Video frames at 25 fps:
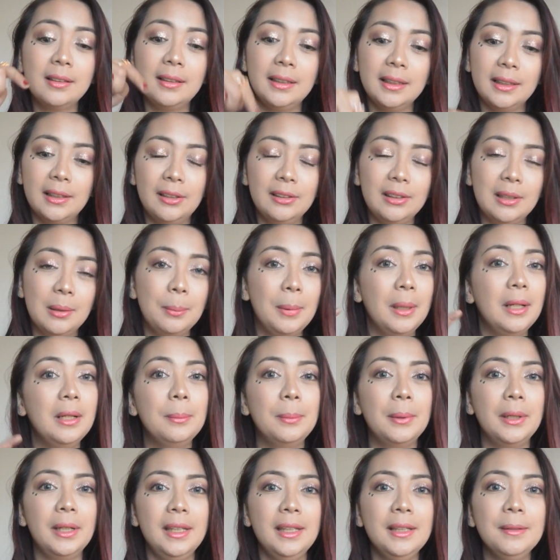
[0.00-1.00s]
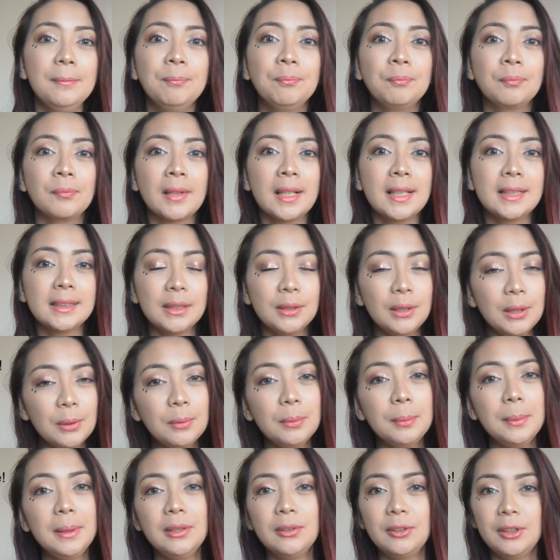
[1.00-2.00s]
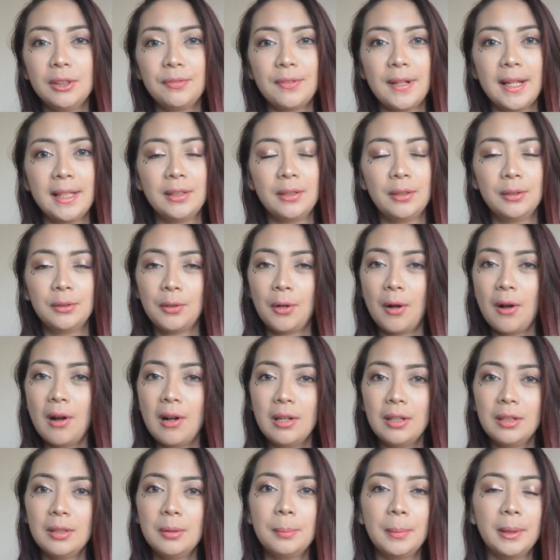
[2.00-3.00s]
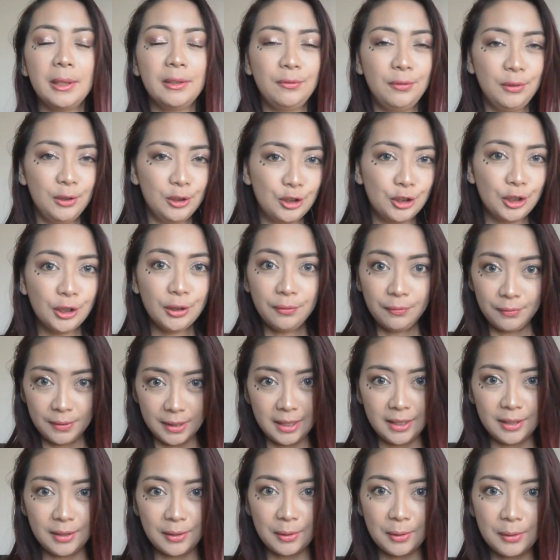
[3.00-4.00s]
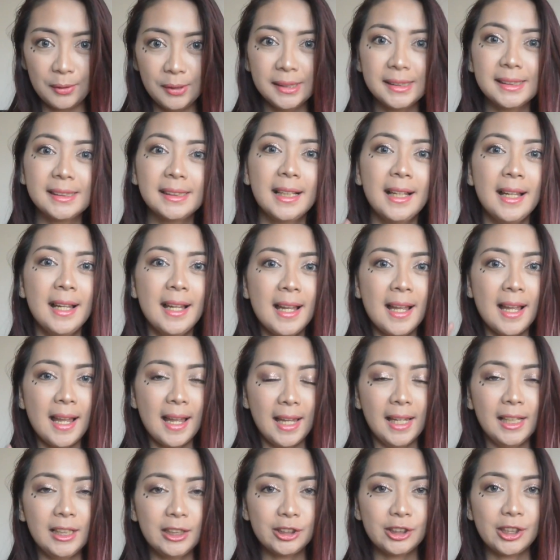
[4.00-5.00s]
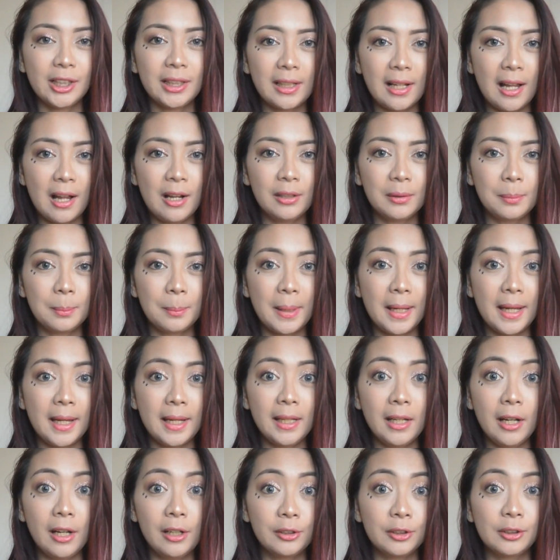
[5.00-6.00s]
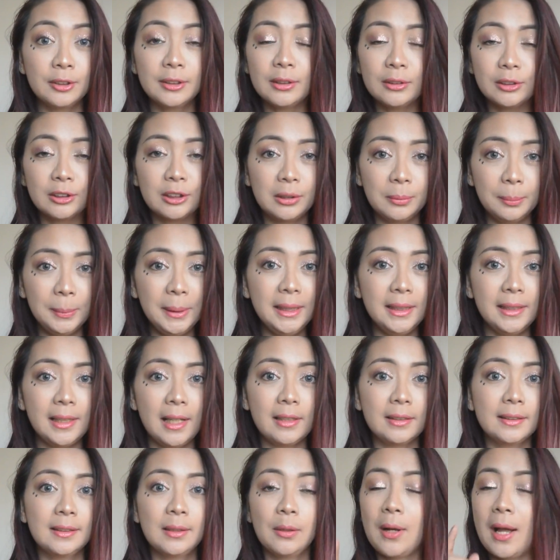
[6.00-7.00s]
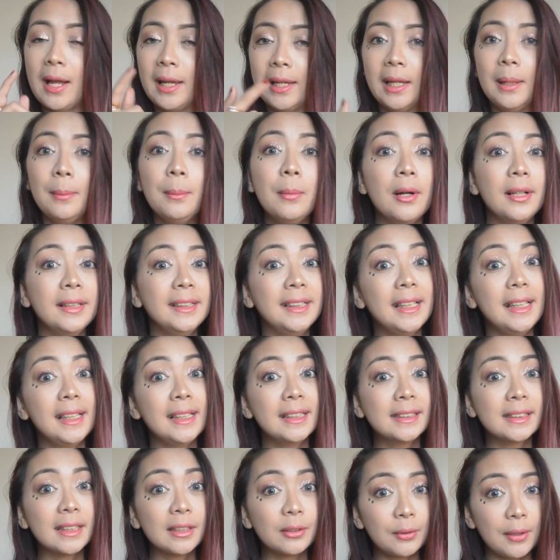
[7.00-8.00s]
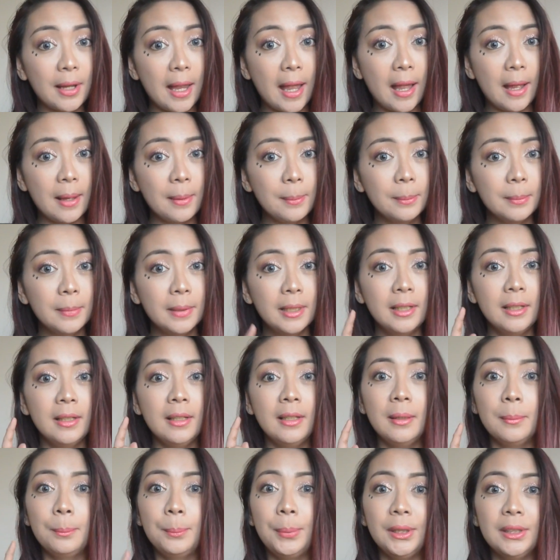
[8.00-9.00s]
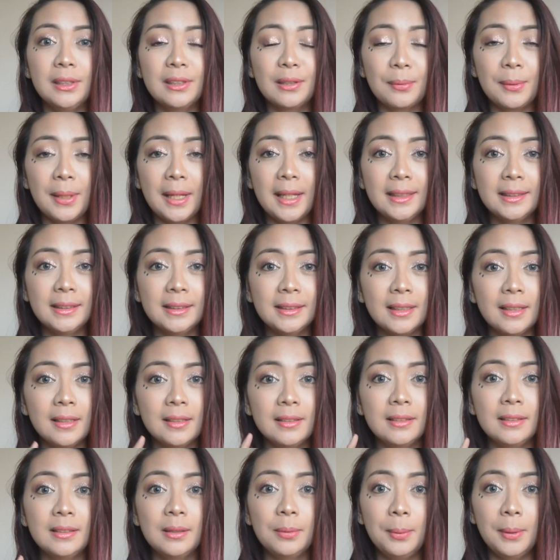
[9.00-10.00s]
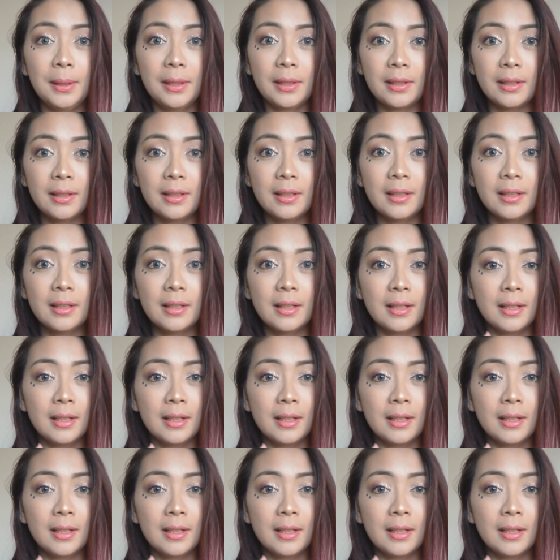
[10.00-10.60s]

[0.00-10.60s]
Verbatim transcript: Click on the bell button so you will be notified on all my future videos, and check out my other social media. So I am on Instagram, Pinterest, Twitter,